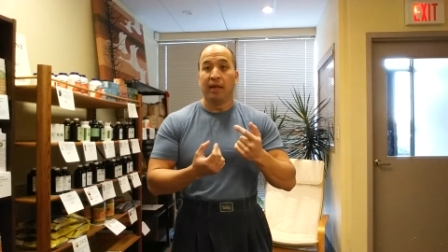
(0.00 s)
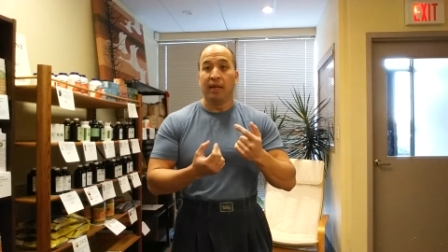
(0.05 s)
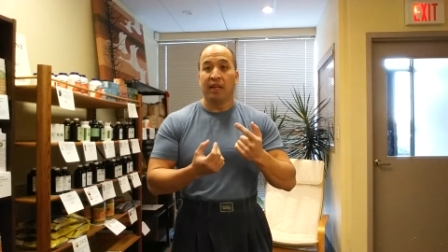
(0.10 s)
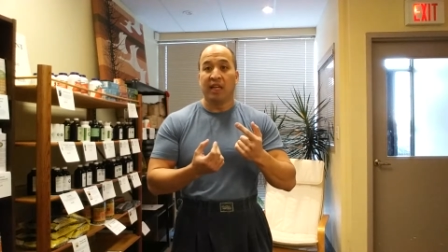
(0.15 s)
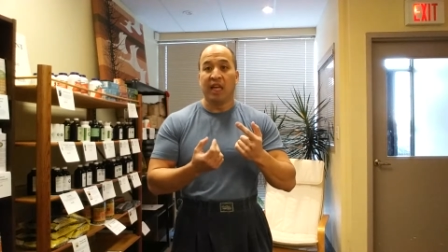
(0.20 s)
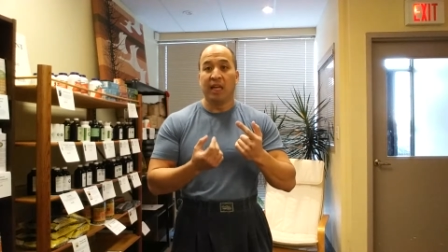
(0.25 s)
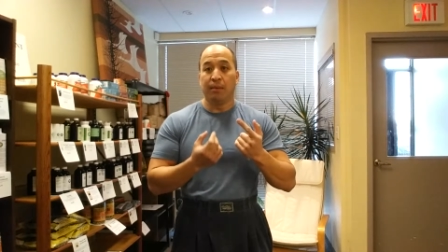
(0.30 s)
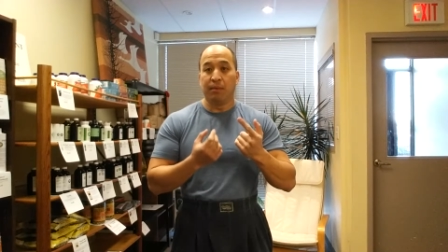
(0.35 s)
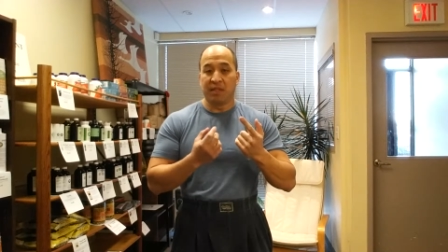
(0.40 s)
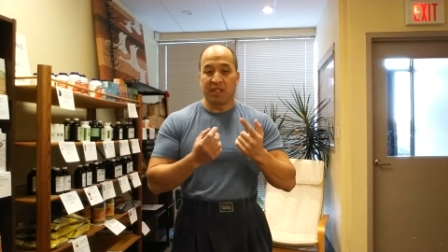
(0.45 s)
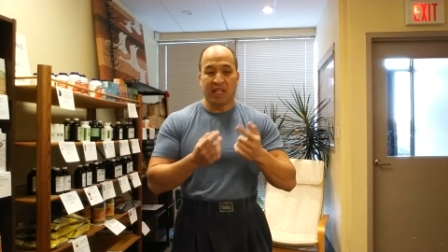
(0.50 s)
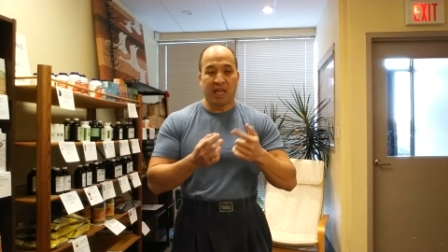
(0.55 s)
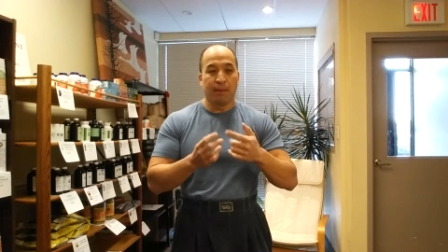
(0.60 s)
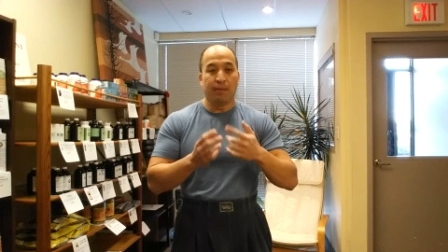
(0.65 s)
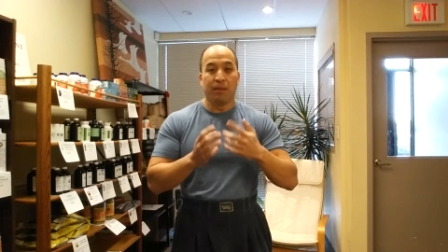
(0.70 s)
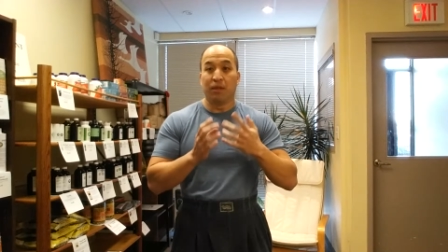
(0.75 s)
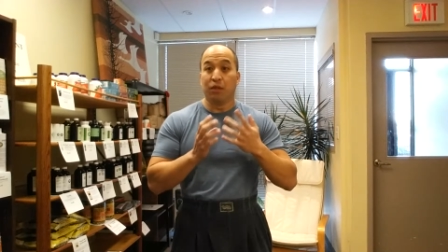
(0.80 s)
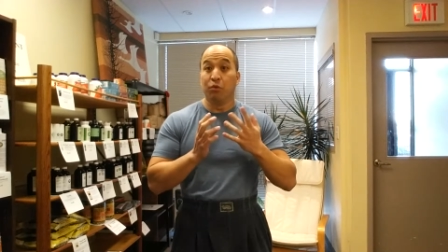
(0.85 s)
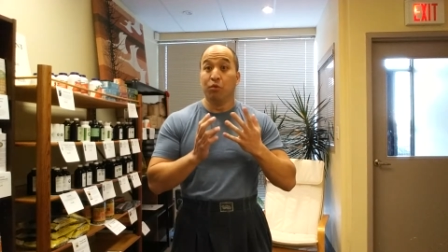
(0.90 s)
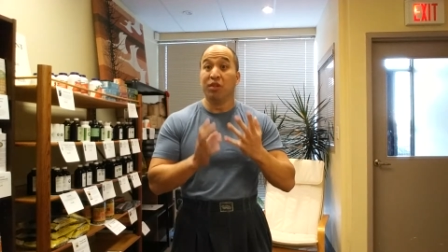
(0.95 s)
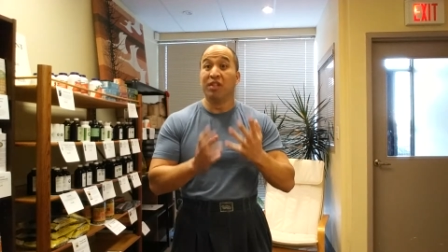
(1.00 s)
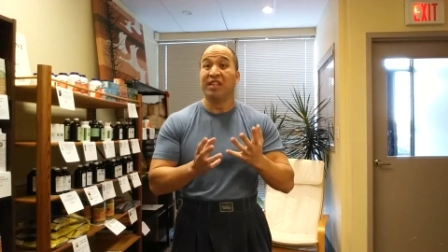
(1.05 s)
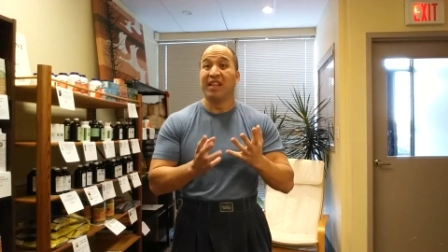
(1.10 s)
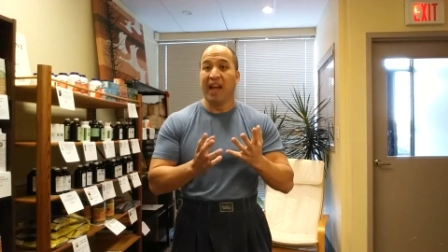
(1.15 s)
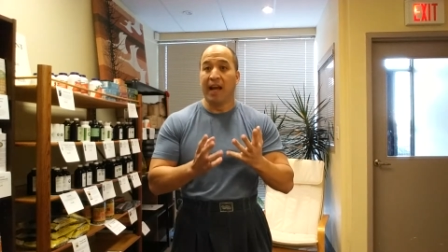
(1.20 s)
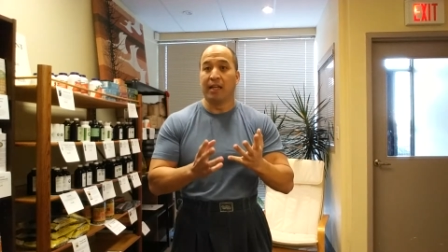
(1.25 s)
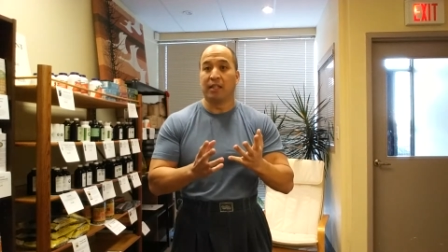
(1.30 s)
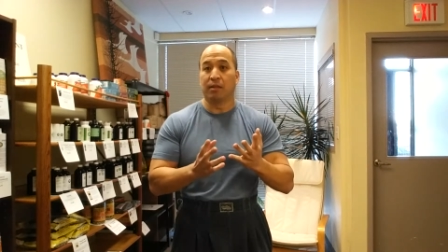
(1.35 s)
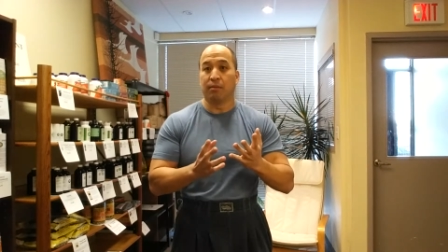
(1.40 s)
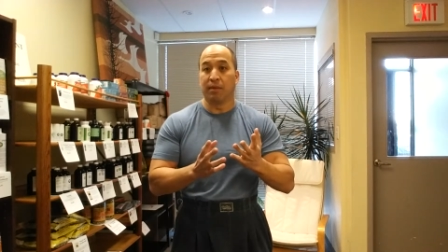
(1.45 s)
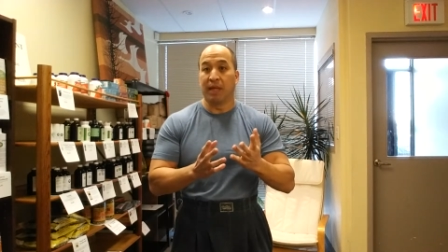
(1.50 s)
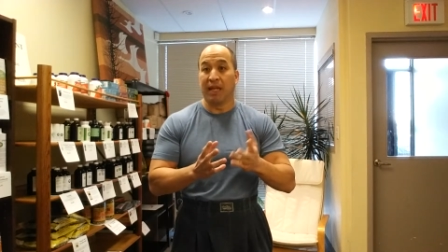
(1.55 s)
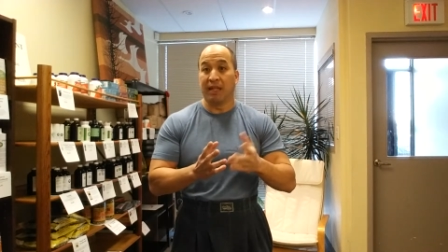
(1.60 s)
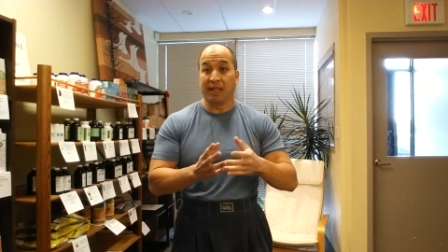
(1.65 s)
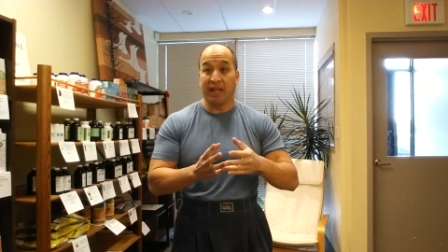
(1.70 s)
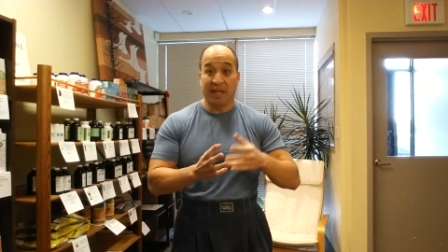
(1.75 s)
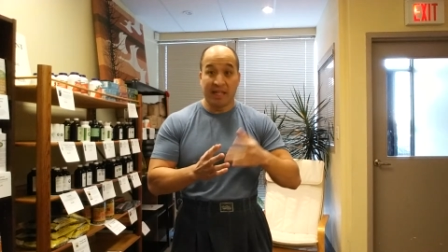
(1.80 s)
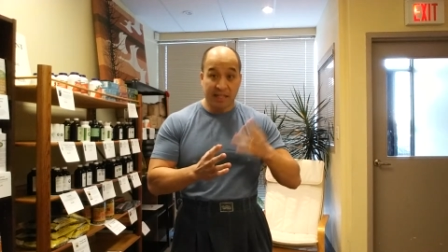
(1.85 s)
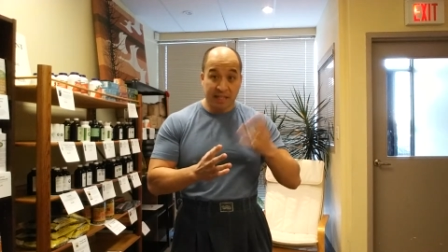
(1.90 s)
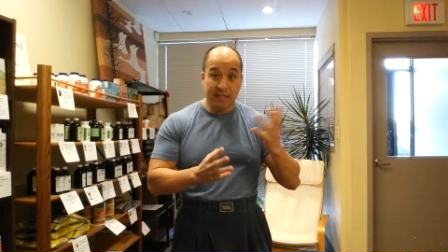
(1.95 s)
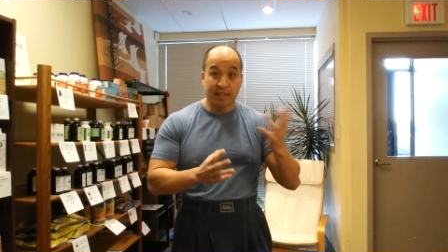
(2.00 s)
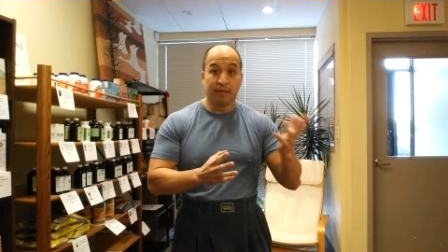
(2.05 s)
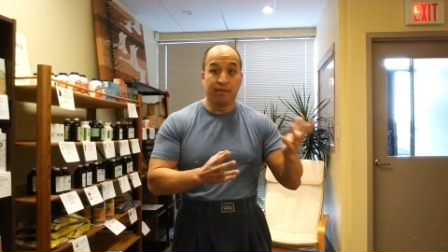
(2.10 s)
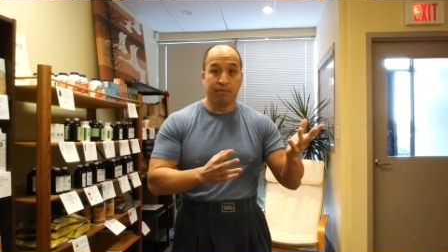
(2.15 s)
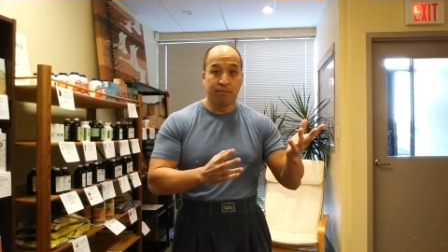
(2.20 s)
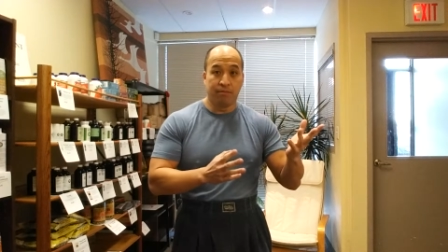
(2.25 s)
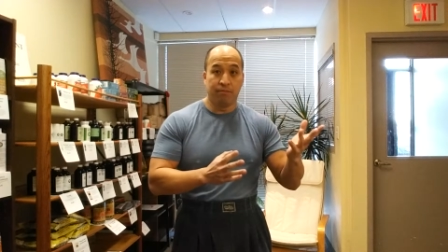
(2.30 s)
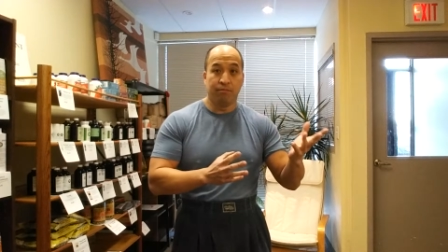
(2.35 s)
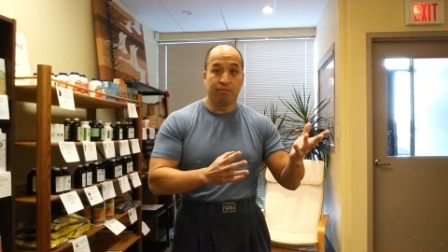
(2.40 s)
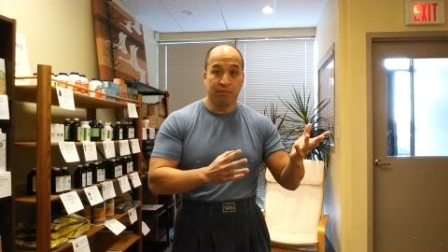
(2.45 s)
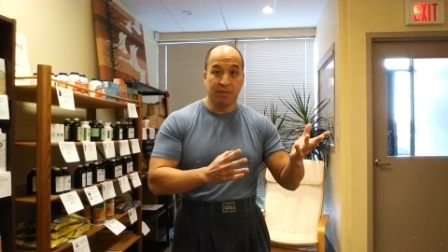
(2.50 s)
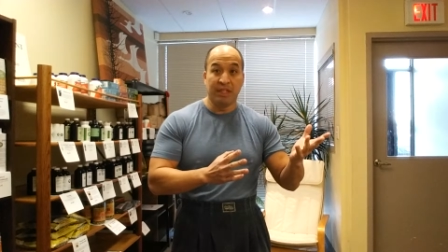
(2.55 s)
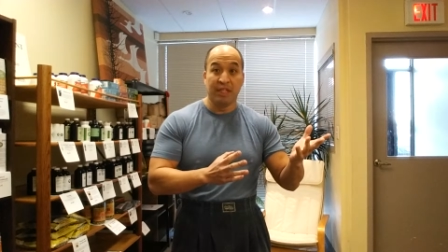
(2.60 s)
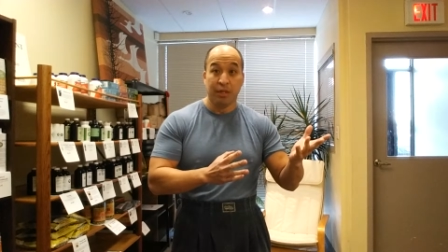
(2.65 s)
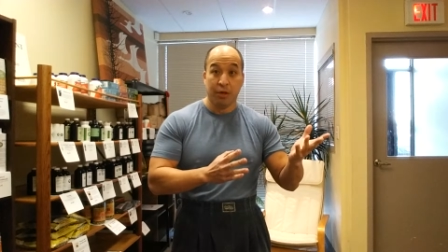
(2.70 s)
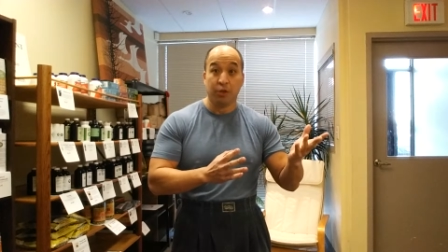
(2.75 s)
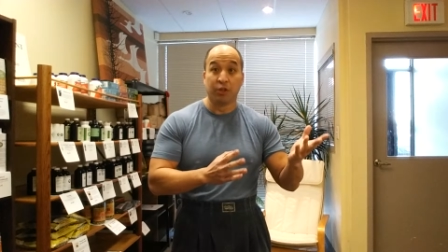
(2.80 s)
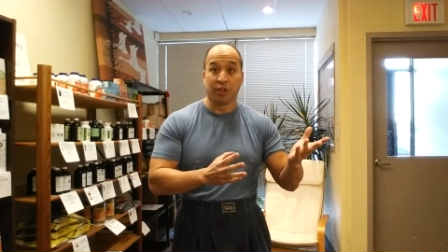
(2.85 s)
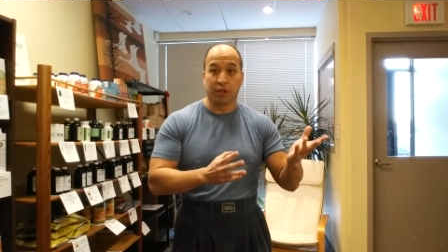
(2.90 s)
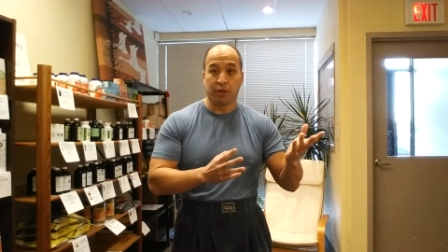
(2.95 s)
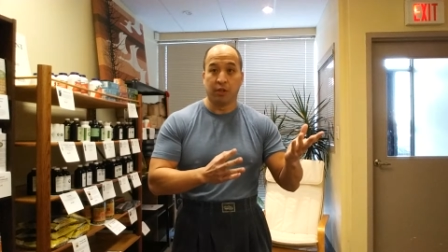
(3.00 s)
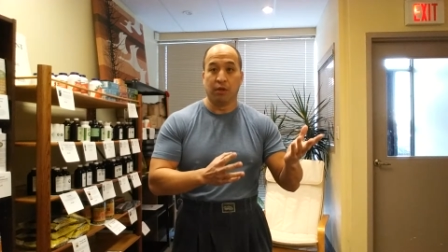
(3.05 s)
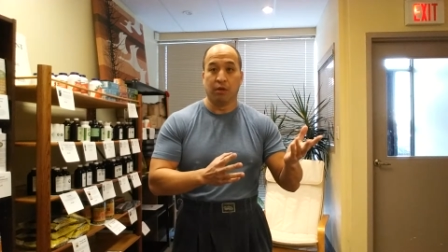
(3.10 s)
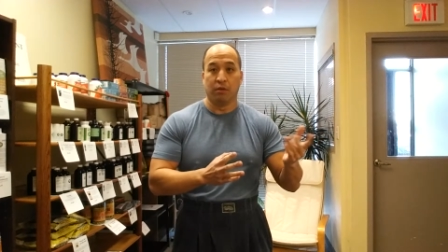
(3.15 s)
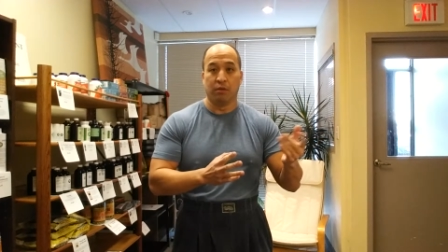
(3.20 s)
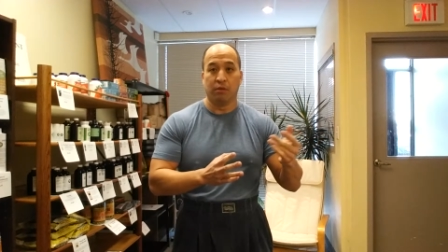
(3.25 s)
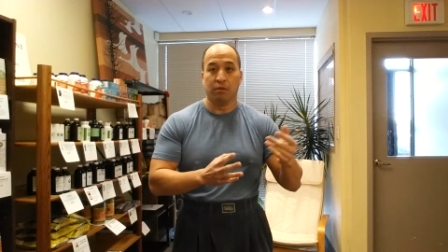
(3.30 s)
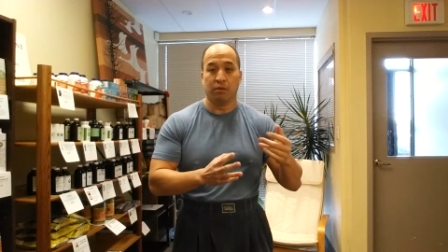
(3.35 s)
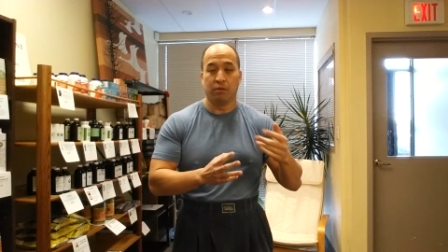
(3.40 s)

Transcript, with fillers: keep the same enthusiasm that, that I did years ago?